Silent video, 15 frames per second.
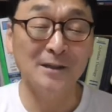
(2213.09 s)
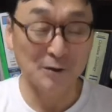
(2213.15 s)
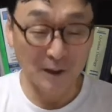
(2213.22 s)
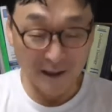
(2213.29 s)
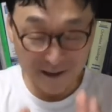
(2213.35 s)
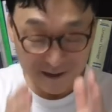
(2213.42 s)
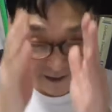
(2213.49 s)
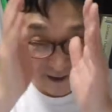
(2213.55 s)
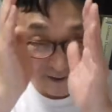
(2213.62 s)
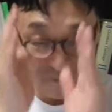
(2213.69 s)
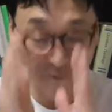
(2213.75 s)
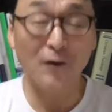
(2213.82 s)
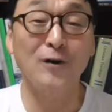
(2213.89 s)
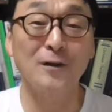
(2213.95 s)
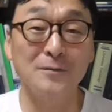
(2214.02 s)
You got to stand
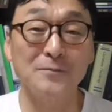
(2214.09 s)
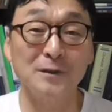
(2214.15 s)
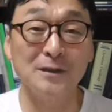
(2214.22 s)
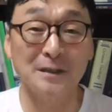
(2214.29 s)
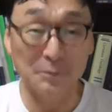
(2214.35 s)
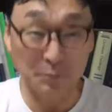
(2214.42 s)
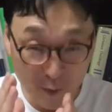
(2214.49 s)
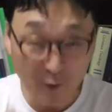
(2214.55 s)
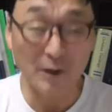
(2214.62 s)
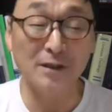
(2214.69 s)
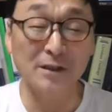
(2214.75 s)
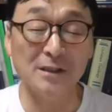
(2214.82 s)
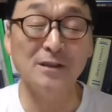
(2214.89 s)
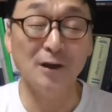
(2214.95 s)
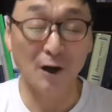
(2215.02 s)
firm with the
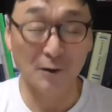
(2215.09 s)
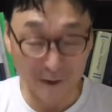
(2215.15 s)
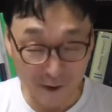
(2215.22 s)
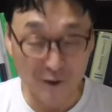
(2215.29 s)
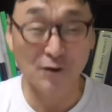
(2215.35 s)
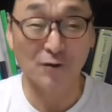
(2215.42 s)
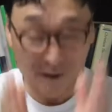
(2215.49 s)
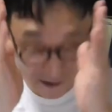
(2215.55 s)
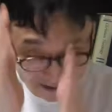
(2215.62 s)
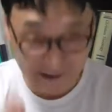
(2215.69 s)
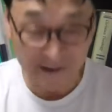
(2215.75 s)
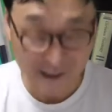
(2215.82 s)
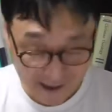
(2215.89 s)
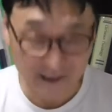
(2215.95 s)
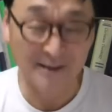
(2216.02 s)
purity of the church,
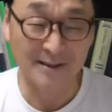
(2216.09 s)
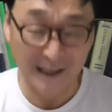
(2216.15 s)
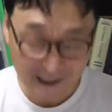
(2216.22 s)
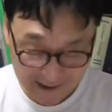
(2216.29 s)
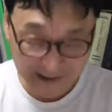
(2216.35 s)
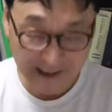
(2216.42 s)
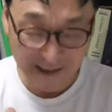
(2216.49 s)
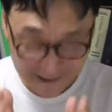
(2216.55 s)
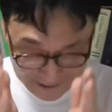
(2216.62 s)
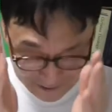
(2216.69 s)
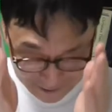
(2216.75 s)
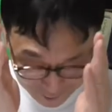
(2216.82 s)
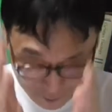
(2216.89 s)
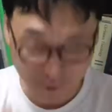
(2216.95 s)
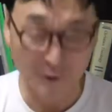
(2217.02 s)
yes. That that
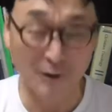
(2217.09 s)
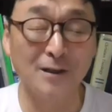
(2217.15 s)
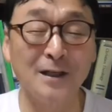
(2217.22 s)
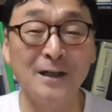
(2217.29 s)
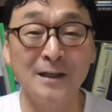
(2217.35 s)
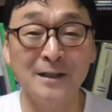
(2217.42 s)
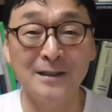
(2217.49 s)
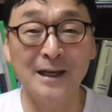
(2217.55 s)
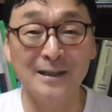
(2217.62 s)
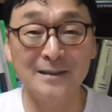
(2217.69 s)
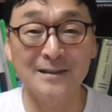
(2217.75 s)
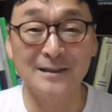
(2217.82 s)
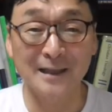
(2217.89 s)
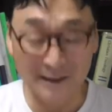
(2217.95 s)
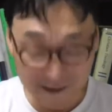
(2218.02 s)
is sure. That
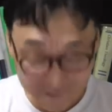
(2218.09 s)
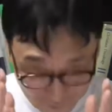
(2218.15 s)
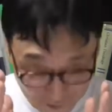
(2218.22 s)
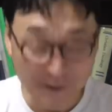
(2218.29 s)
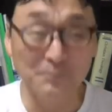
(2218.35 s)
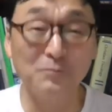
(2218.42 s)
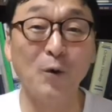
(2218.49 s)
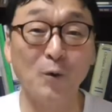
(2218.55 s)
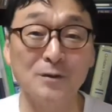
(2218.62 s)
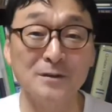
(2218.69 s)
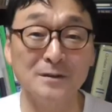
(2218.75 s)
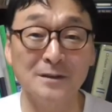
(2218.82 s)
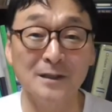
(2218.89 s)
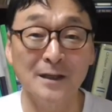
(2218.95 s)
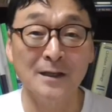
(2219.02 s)
is that is very
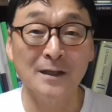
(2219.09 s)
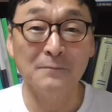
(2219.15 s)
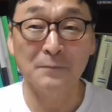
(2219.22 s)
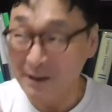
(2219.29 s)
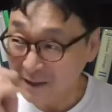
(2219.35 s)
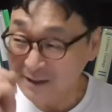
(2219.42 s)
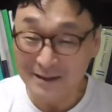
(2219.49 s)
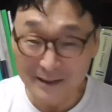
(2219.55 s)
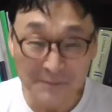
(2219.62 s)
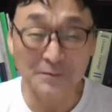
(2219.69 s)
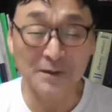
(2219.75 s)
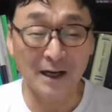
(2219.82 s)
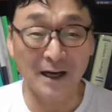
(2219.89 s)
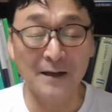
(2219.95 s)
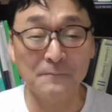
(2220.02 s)
important. But at the same
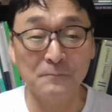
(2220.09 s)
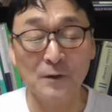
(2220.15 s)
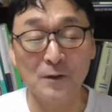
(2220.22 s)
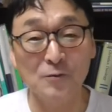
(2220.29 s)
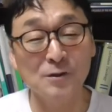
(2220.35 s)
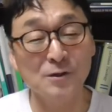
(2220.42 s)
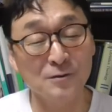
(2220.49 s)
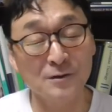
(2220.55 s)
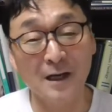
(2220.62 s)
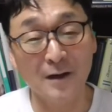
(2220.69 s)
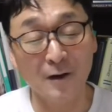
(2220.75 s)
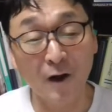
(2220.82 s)
time, we should not